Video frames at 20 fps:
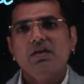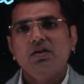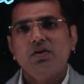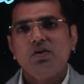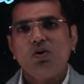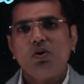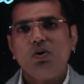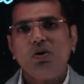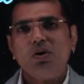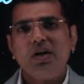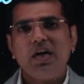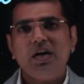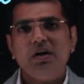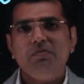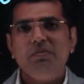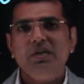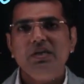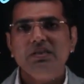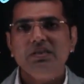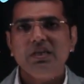no
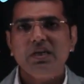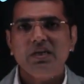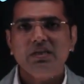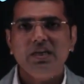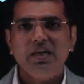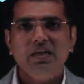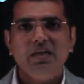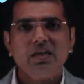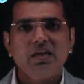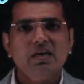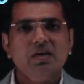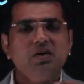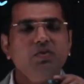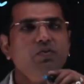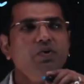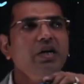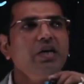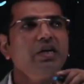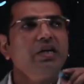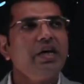liabilities are there.
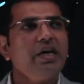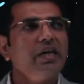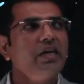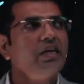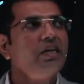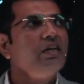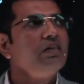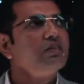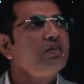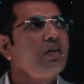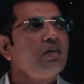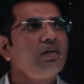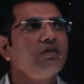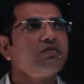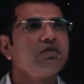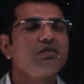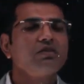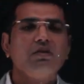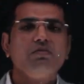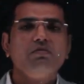We can directly start
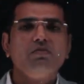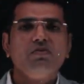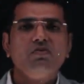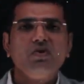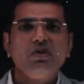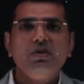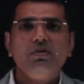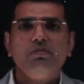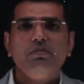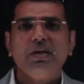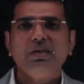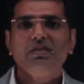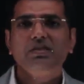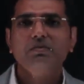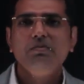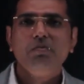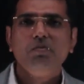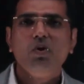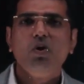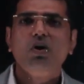our sum with the
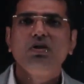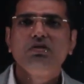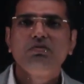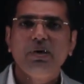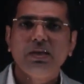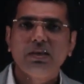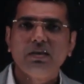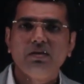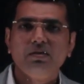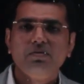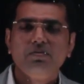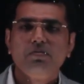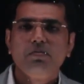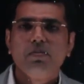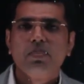maximum loss method.